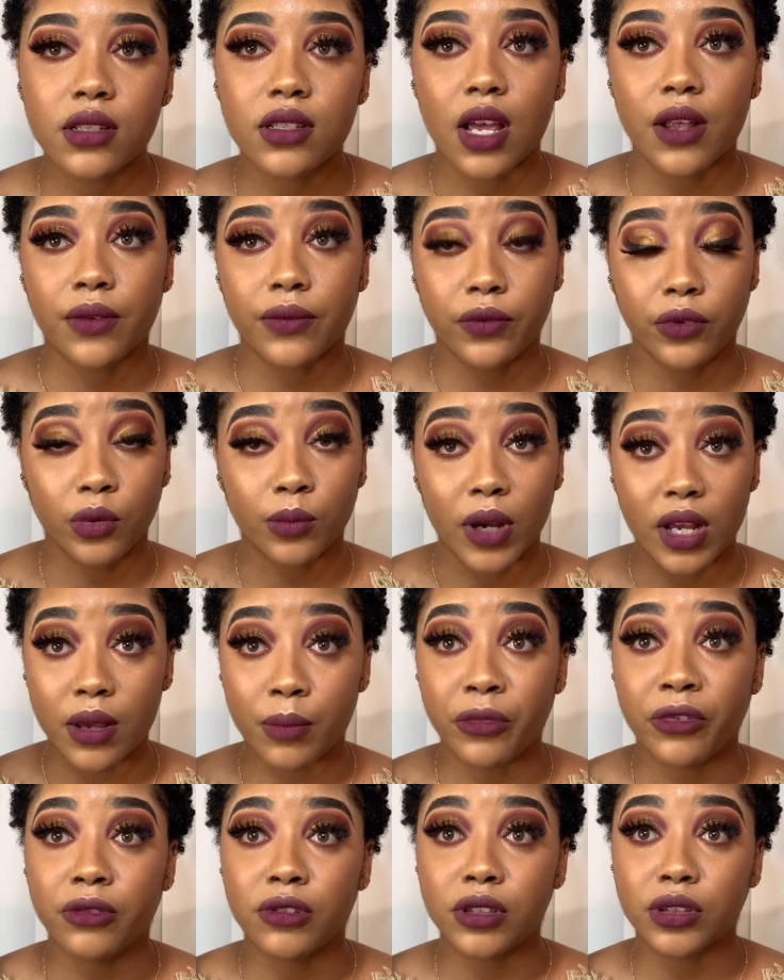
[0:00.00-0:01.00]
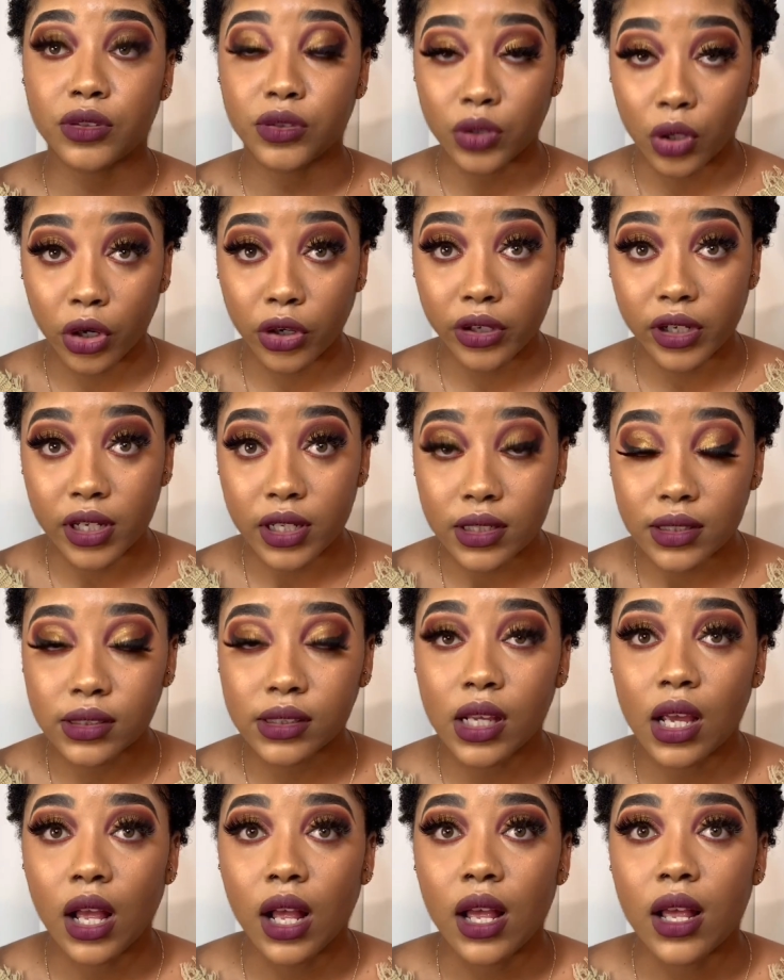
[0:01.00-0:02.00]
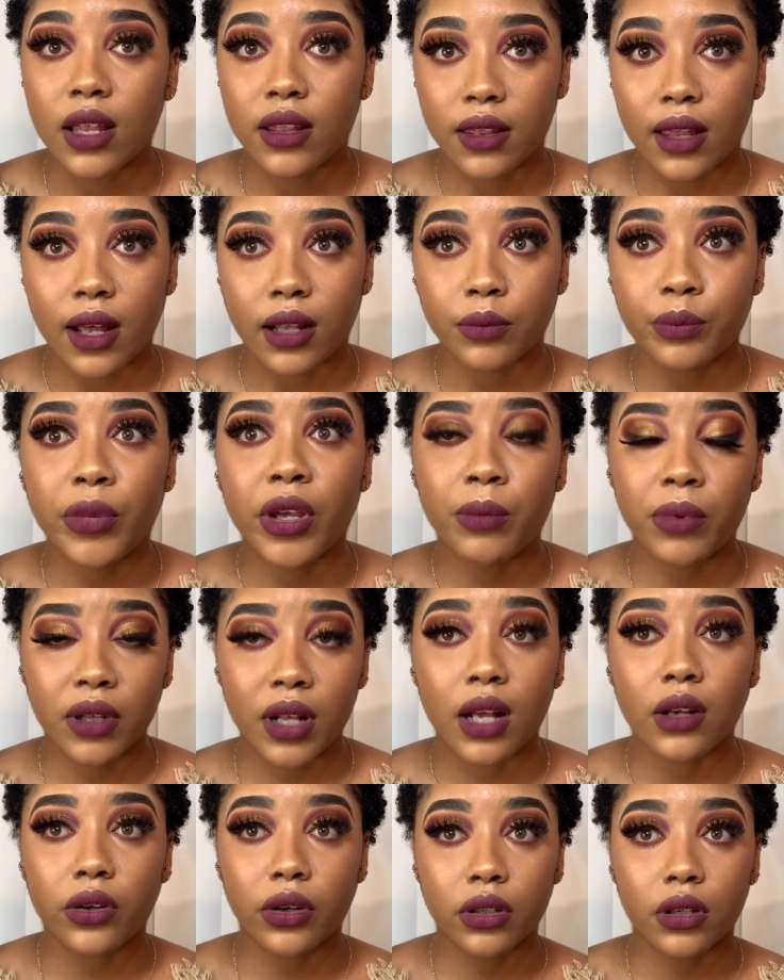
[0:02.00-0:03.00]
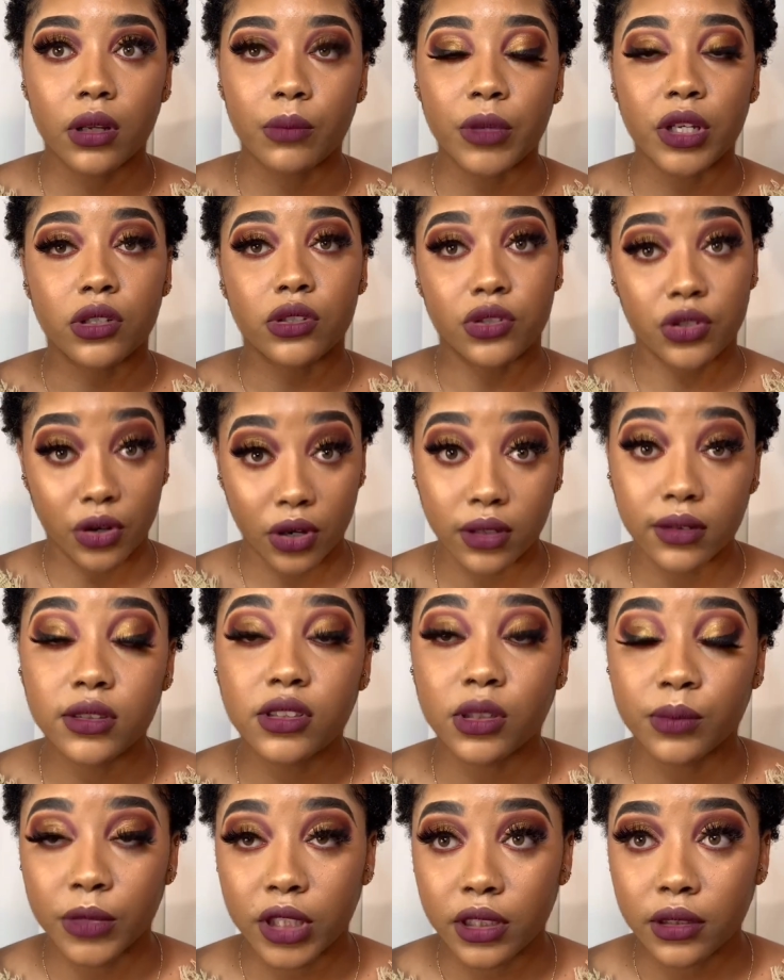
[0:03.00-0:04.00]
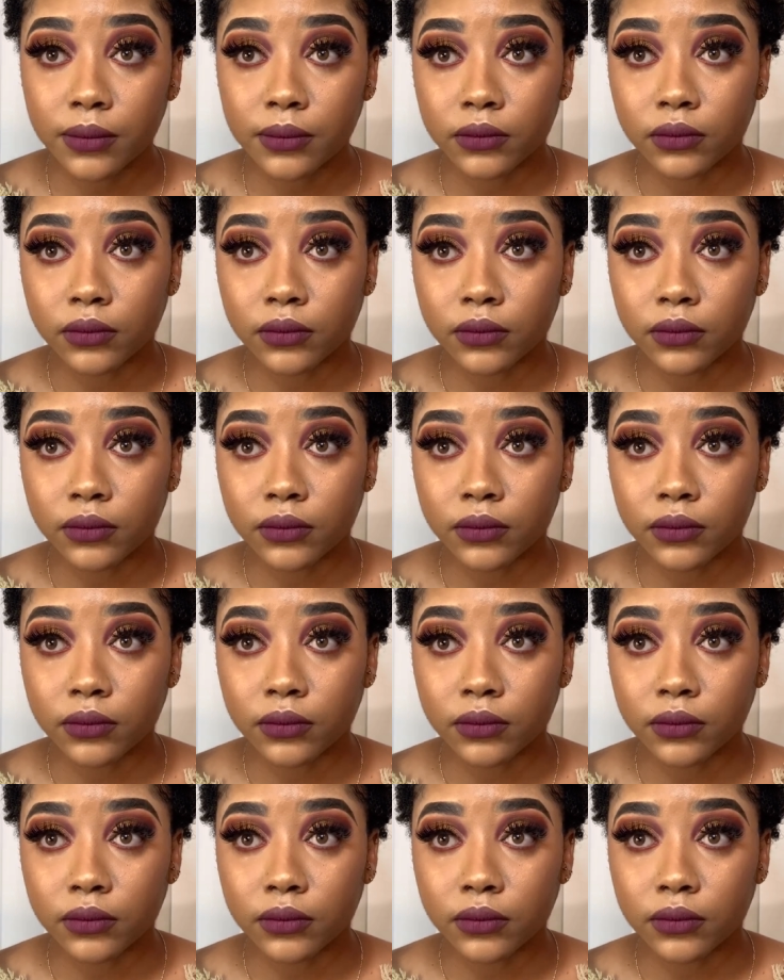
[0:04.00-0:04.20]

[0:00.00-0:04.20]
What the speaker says: and through my stories that people are gonna be drawn to me.